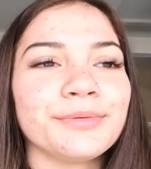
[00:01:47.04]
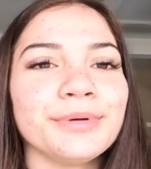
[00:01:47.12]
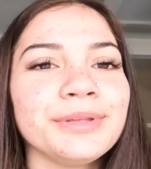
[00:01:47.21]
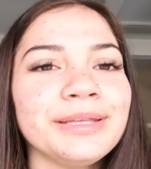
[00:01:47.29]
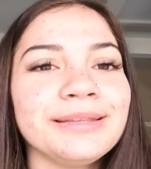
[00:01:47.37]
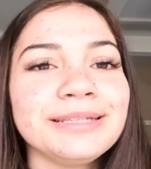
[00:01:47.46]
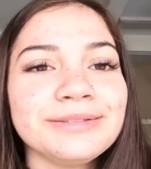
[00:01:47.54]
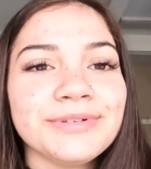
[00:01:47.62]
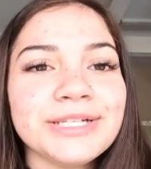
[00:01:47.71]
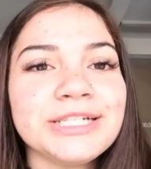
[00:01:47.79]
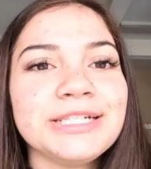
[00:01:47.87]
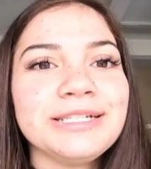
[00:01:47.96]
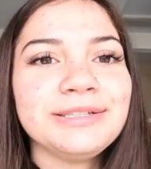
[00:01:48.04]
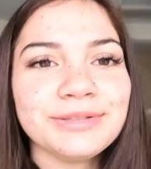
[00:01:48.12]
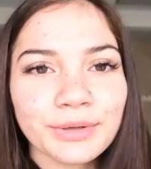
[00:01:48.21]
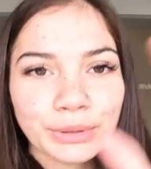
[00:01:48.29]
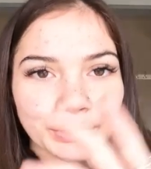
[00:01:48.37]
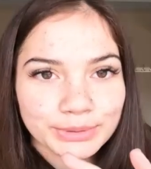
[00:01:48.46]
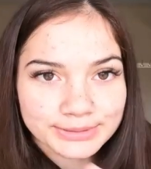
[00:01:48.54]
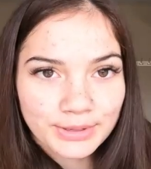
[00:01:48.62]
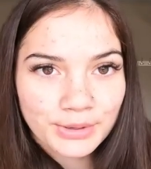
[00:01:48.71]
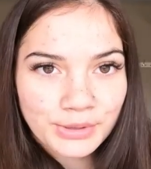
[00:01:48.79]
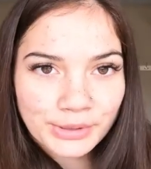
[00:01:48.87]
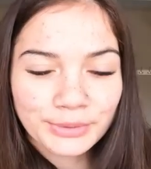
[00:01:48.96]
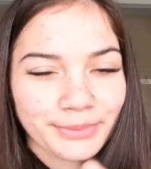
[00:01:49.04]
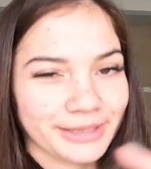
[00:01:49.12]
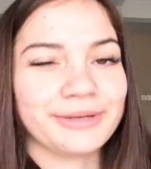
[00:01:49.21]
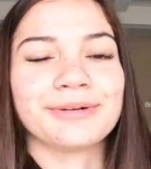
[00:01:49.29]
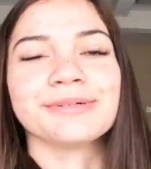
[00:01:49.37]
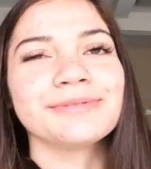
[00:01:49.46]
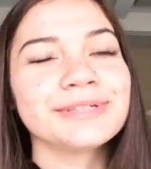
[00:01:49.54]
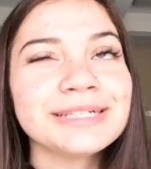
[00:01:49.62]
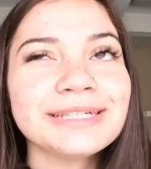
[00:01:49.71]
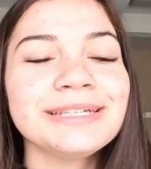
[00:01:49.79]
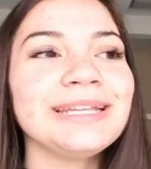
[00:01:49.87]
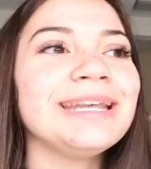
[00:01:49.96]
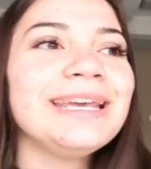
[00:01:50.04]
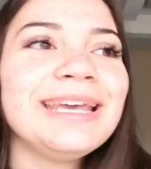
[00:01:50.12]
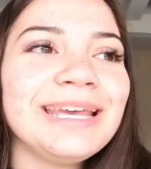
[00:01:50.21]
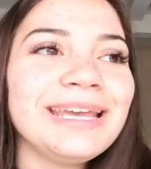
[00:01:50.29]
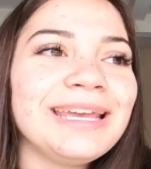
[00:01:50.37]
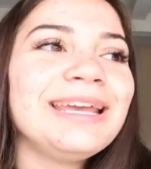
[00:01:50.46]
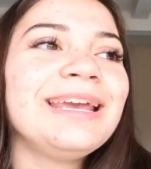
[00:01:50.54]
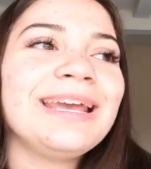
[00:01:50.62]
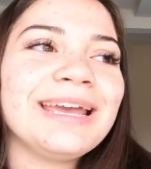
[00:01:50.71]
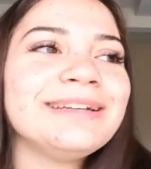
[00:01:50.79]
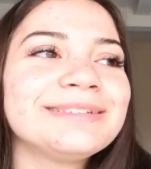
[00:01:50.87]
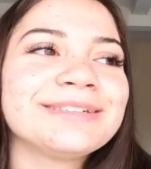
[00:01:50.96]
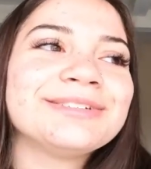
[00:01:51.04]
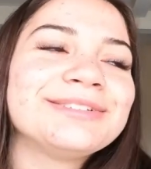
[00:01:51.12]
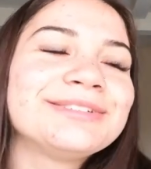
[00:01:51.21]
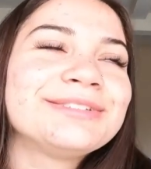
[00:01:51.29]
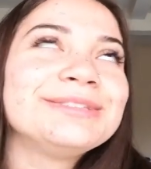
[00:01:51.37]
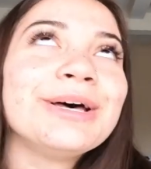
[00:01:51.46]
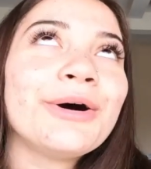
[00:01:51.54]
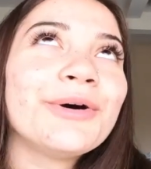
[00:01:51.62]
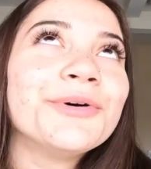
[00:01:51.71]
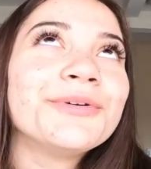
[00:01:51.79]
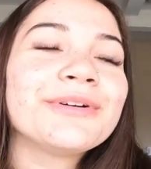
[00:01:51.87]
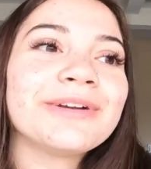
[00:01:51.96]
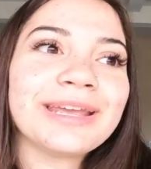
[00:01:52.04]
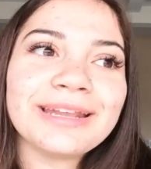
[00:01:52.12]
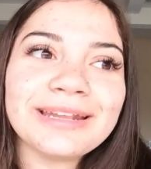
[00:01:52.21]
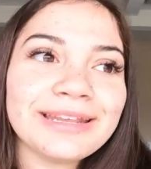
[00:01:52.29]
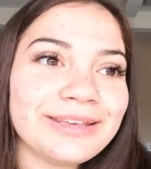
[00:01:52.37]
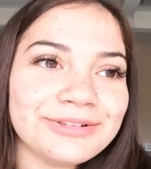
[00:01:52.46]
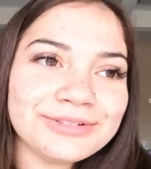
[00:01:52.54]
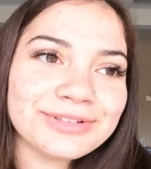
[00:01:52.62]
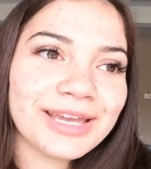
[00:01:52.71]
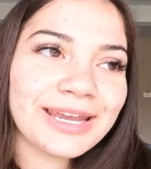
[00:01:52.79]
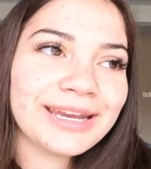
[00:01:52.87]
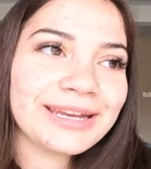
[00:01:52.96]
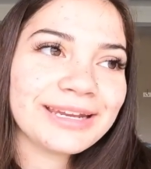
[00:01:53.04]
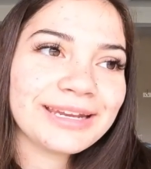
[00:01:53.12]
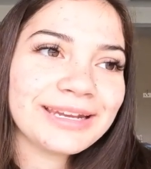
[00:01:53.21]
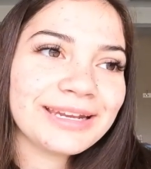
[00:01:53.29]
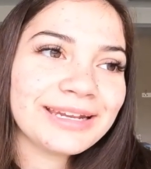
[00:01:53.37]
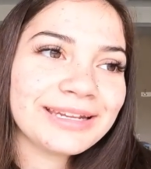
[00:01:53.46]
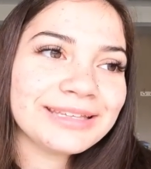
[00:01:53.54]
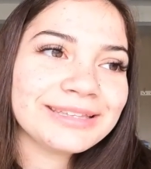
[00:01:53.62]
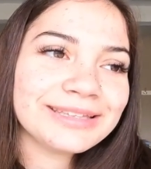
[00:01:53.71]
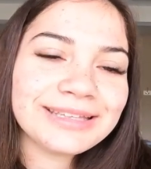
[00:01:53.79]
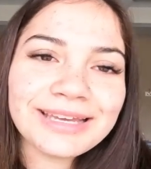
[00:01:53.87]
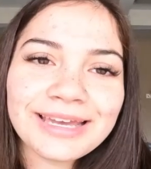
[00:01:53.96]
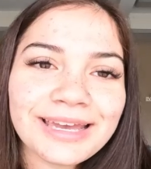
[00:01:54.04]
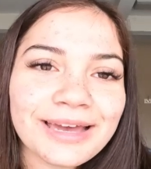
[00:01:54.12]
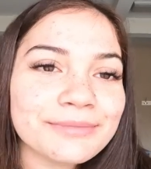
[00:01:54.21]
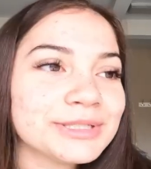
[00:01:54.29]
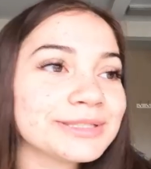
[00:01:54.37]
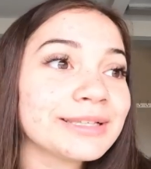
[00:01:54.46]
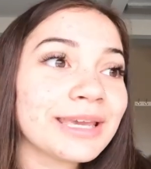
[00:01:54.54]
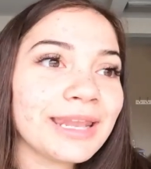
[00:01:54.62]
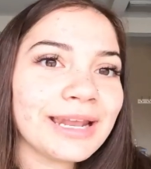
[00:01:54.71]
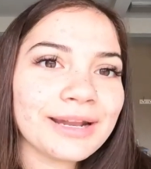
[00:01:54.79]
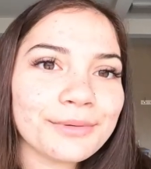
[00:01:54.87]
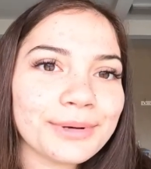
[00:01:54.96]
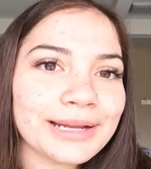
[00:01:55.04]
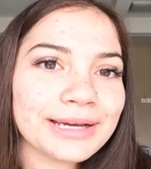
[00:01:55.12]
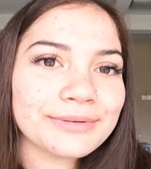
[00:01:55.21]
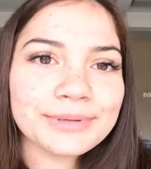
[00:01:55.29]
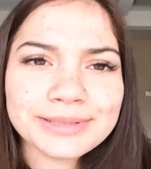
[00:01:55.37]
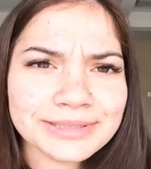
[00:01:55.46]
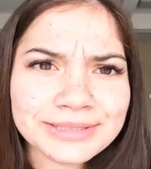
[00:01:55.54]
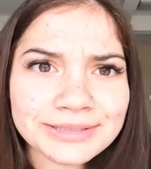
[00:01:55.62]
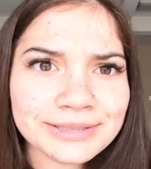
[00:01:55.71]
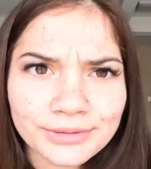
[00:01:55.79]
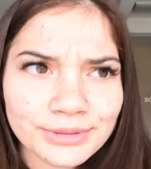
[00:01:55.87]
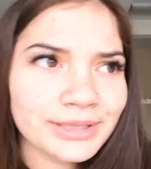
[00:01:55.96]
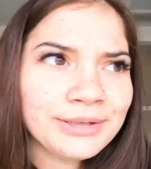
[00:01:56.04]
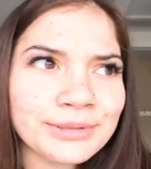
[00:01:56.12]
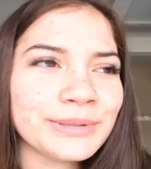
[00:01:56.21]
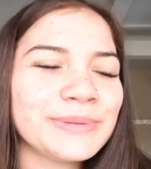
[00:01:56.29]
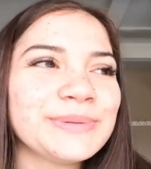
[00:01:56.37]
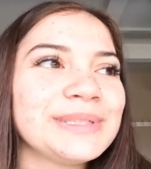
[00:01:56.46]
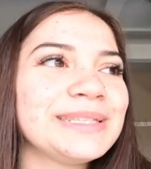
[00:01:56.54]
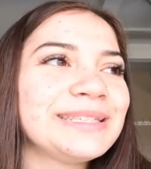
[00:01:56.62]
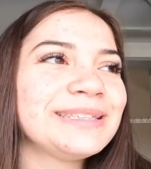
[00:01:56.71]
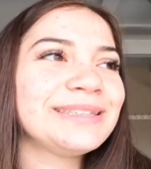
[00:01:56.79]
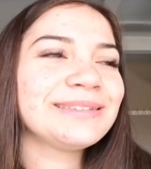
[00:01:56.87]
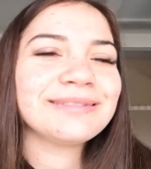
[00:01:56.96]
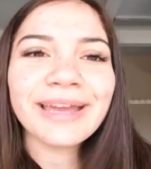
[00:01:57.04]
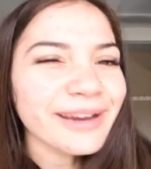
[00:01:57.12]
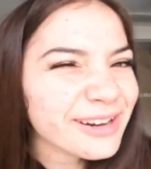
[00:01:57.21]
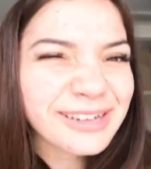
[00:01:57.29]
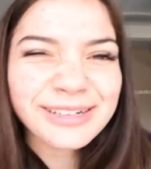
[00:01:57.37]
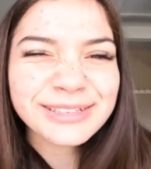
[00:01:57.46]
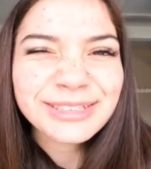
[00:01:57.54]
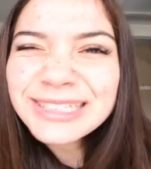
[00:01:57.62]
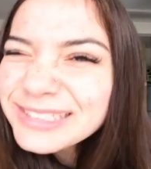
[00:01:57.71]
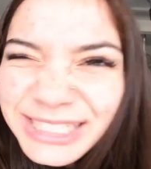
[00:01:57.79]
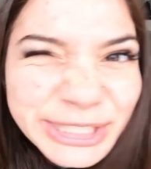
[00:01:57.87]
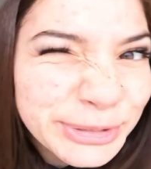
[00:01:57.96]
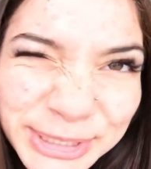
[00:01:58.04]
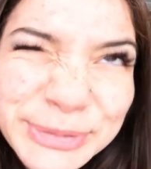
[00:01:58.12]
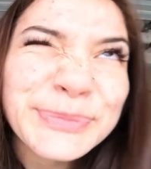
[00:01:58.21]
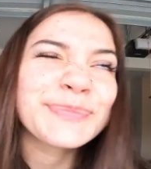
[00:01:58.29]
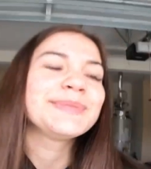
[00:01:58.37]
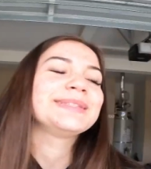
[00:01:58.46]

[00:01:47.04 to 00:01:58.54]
really this vision was all my girlfriend. And so it's so freaking cute. Like, I'm just looking at it right now because it's so cute. Like her, she's so cute.